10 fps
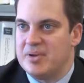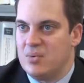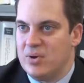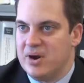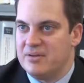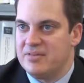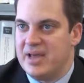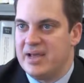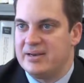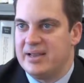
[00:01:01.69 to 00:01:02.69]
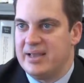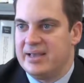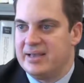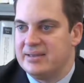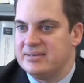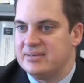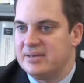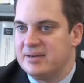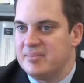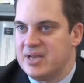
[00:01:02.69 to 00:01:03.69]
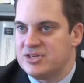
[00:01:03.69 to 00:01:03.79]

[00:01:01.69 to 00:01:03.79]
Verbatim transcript: be aware of that, and make